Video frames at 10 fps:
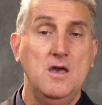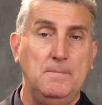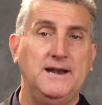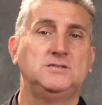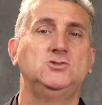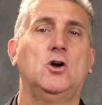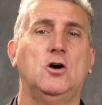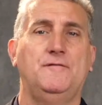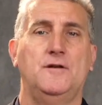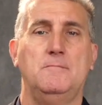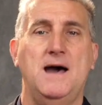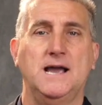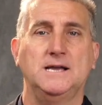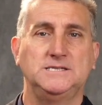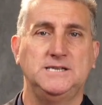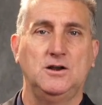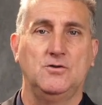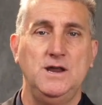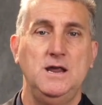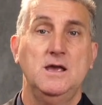but it's not often a market
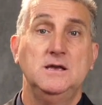salary,